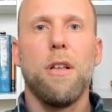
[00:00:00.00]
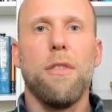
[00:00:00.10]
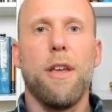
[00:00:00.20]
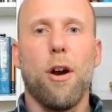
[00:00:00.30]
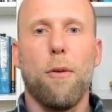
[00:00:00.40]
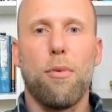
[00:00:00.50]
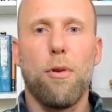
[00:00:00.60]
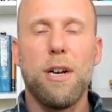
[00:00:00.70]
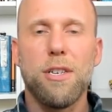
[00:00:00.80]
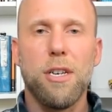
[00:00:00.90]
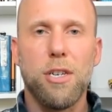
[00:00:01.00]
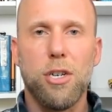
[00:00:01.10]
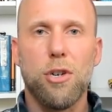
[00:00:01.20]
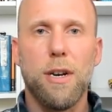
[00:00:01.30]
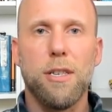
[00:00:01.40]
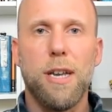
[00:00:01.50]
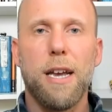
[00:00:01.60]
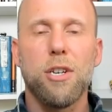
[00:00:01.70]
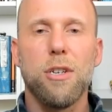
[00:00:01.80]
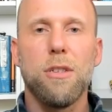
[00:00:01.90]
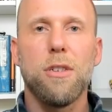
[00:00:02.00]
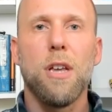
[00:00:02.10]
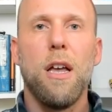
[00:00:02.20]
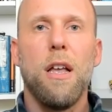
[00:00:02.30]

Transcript: They are processing transactions.